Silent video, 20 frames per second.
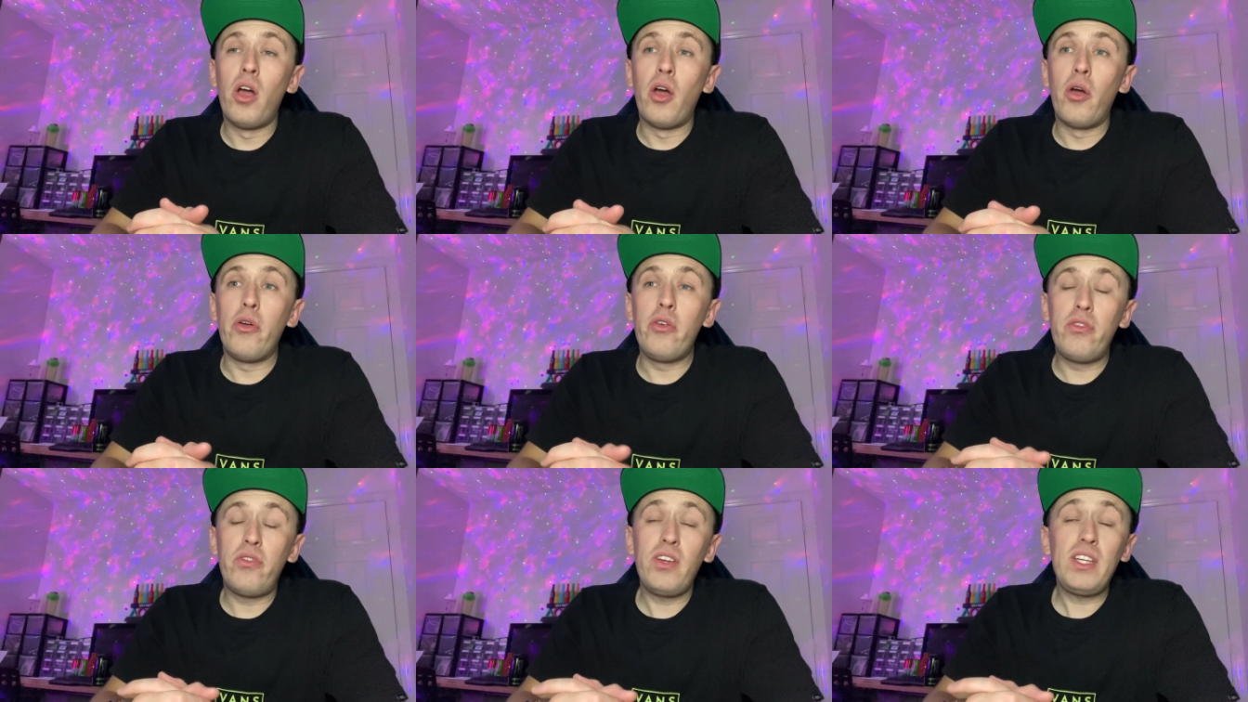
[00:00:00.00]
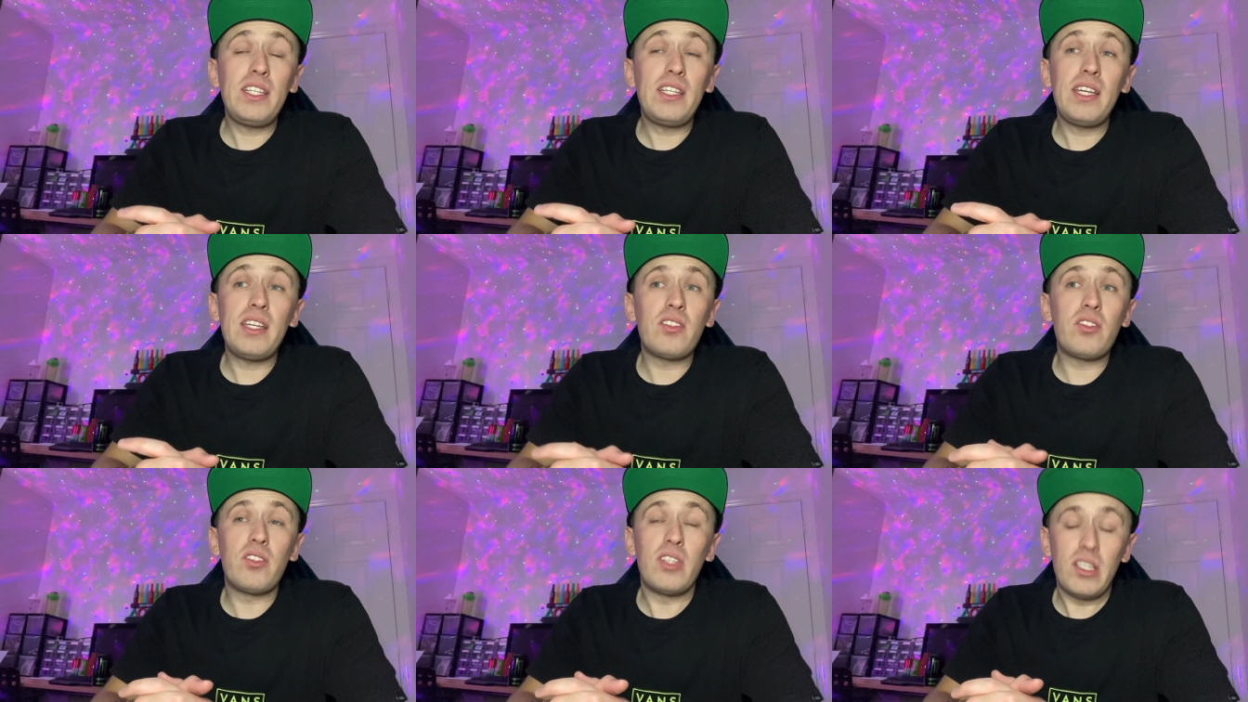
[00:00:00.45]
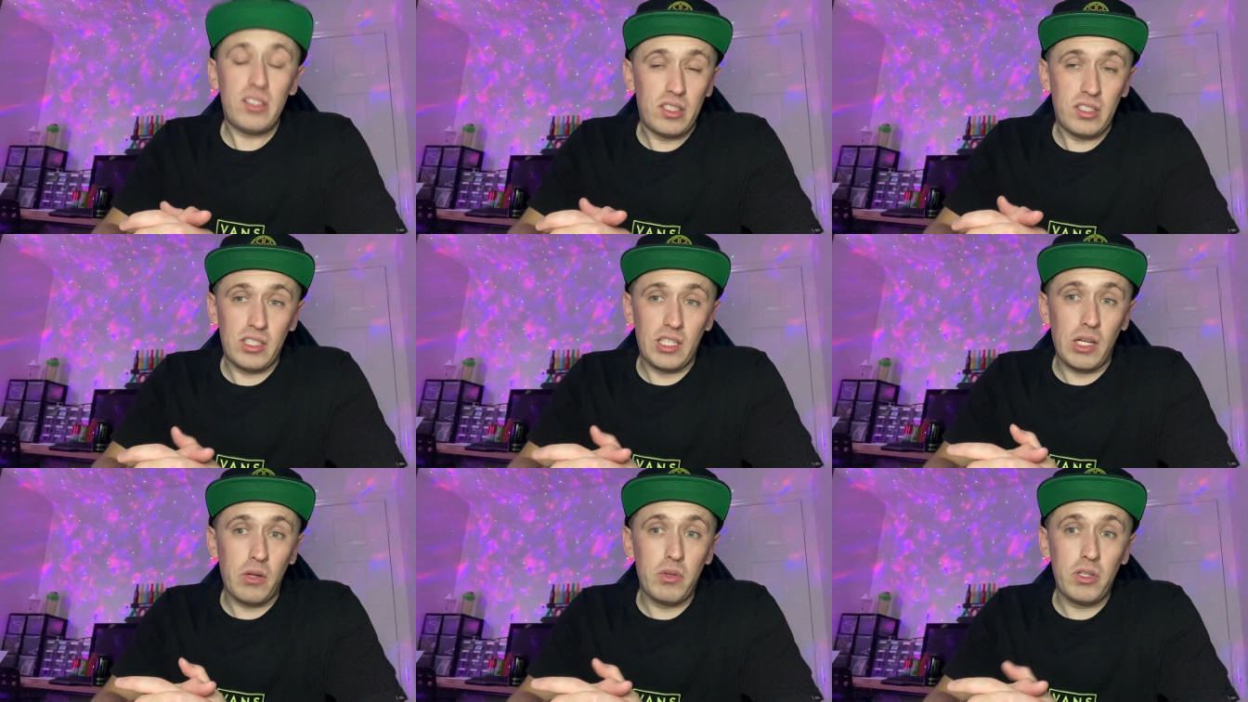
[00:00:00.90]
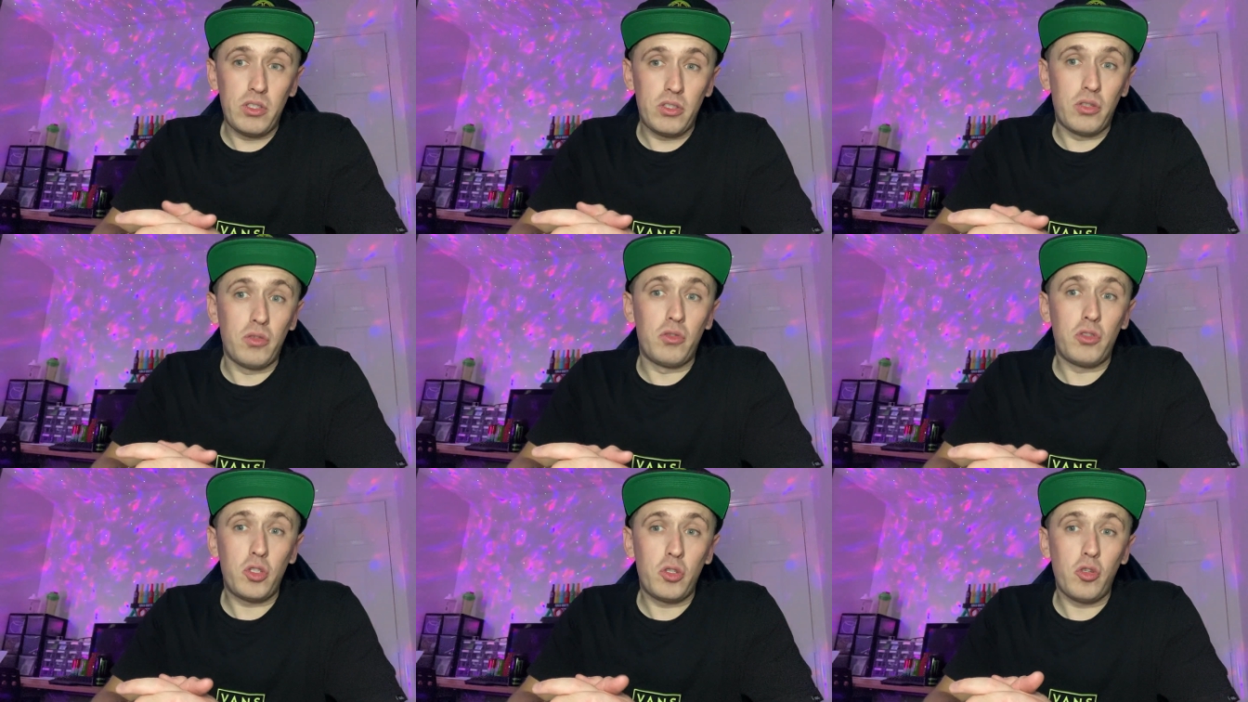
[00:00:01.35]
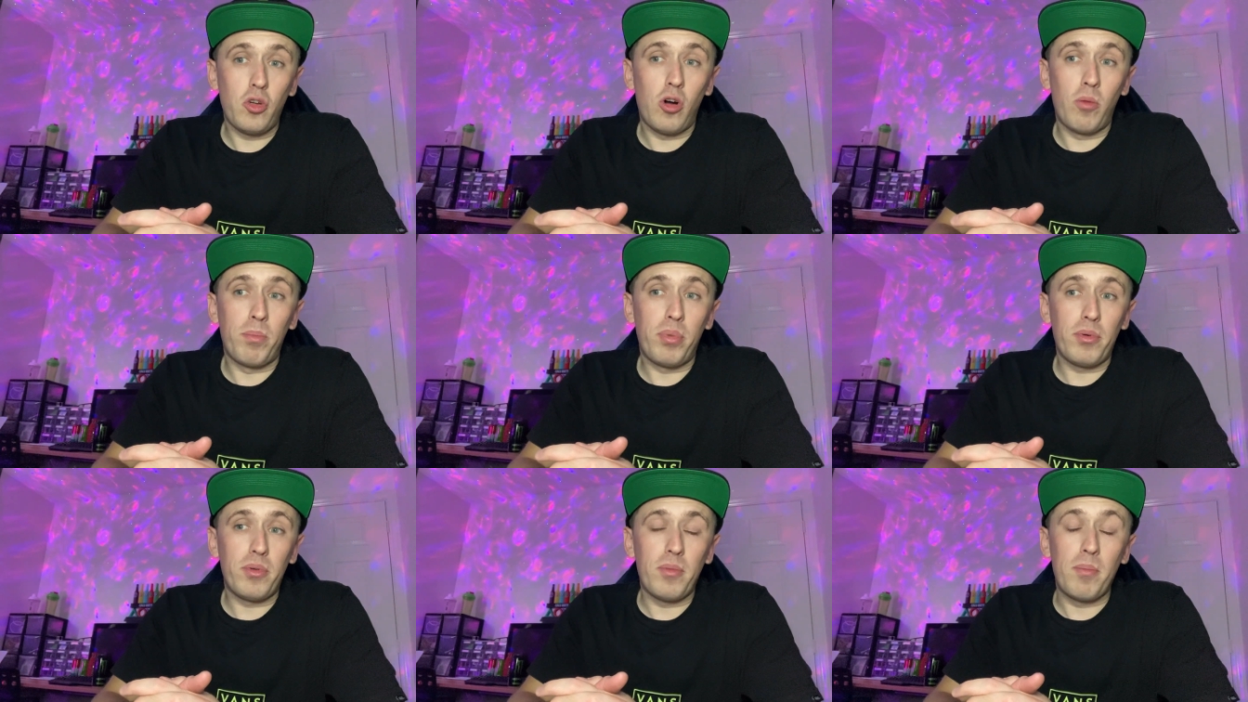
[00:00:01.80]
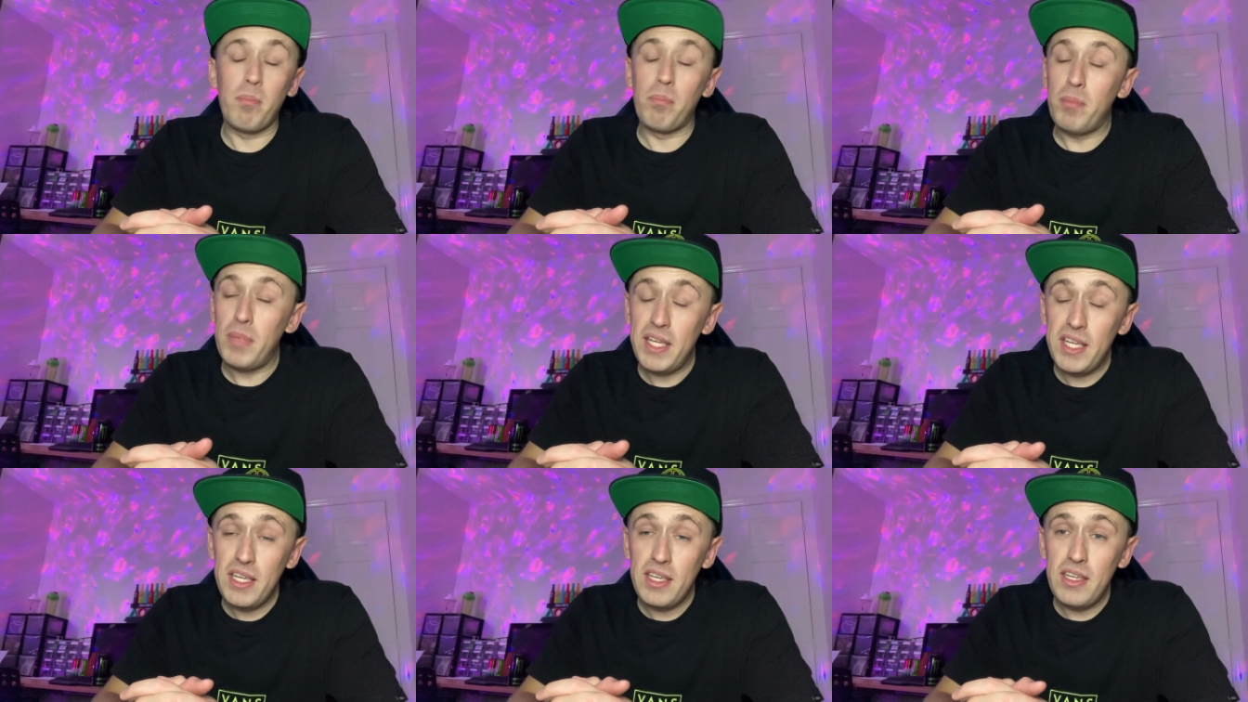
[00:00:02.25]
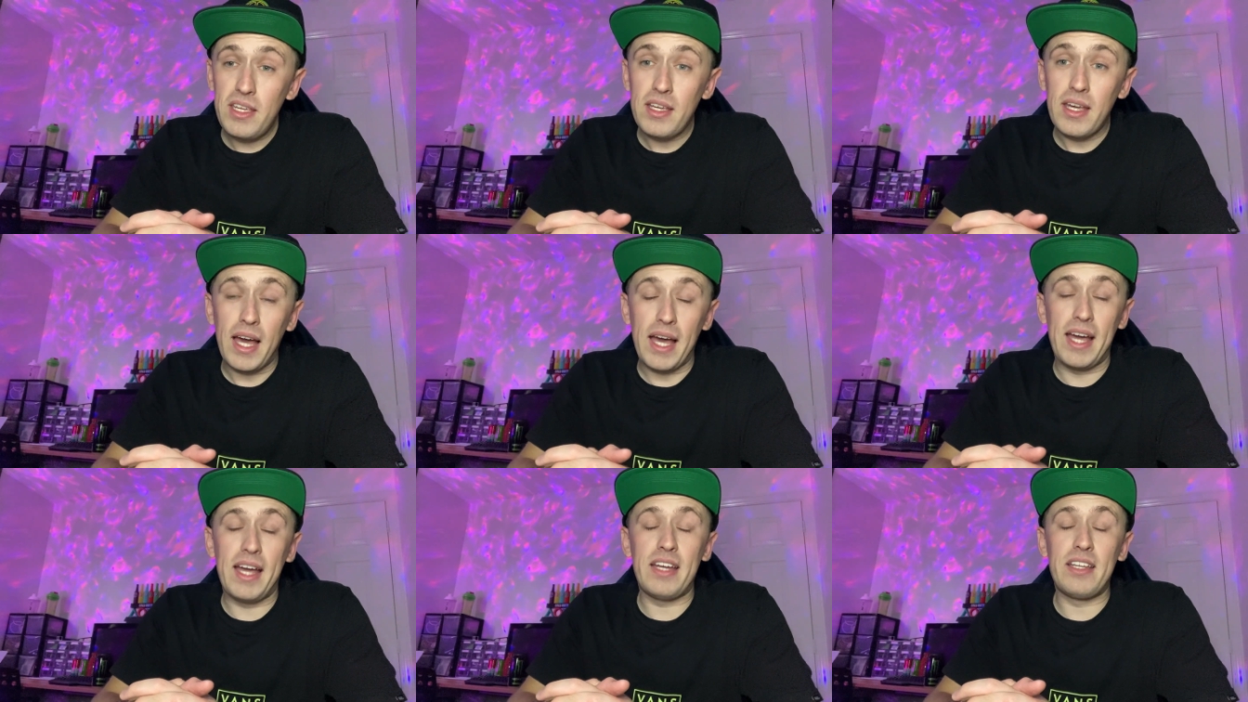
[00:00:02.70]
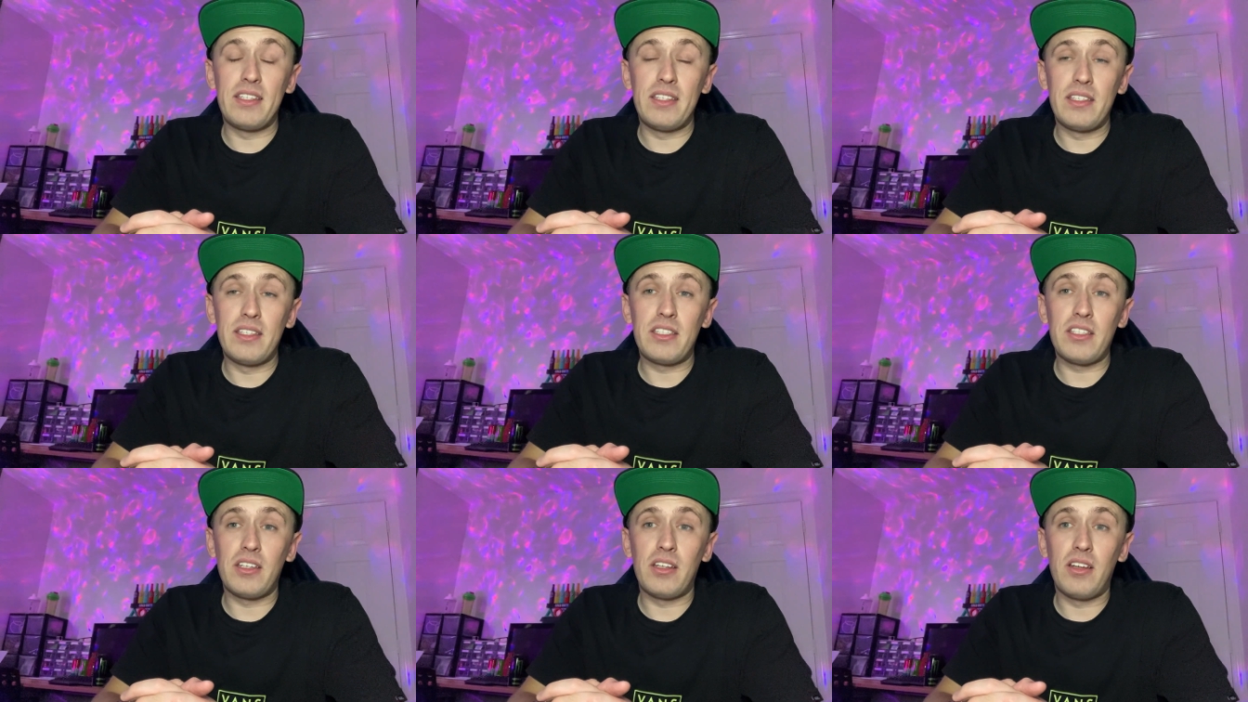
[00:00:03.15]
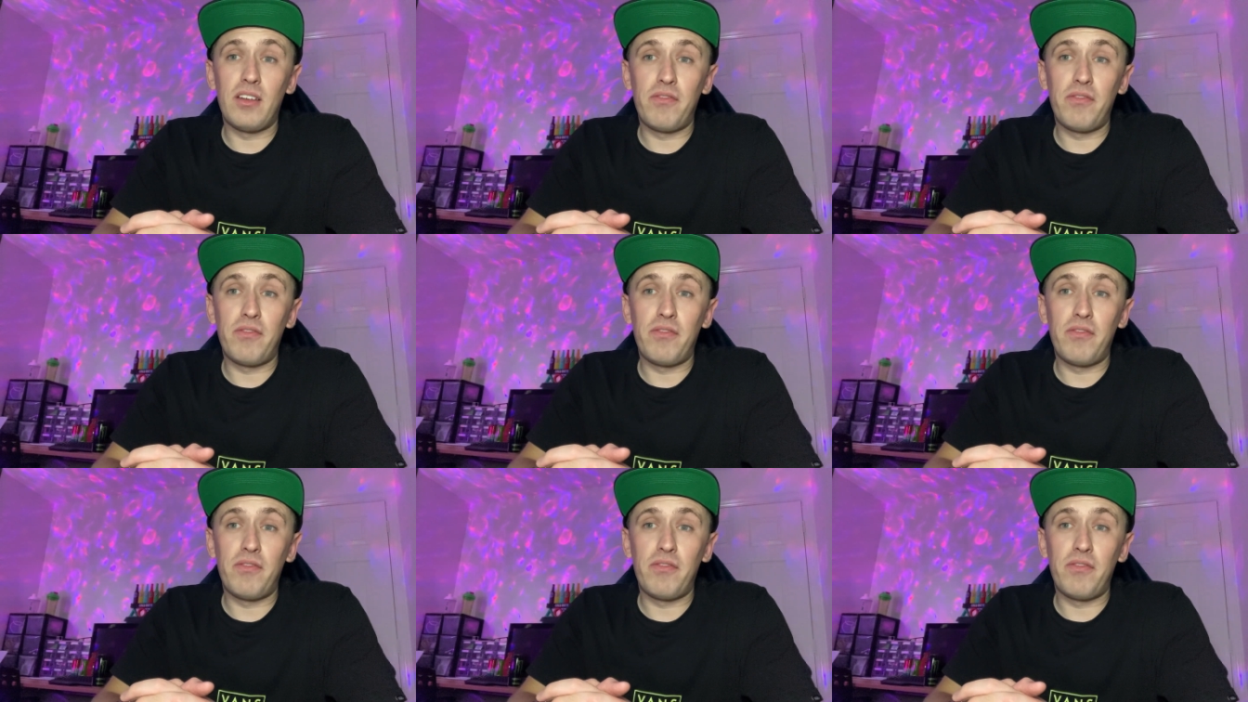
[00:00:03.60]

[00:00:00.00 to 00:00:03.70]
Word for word: who think it's necessary to stop me and